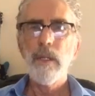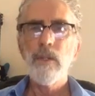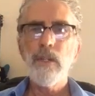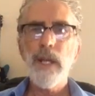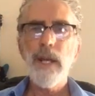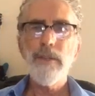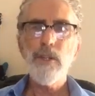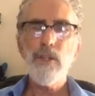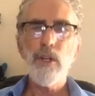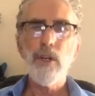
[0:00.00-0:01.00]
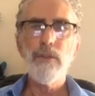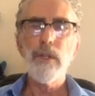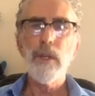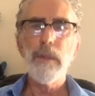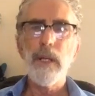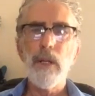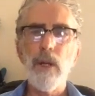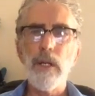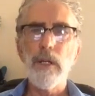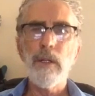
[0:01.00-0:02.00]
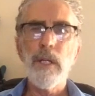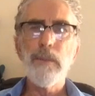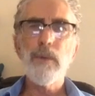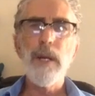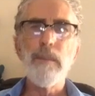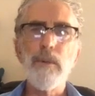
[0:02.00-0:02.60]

Stay on the circle for a little bit longer. Keep trying to move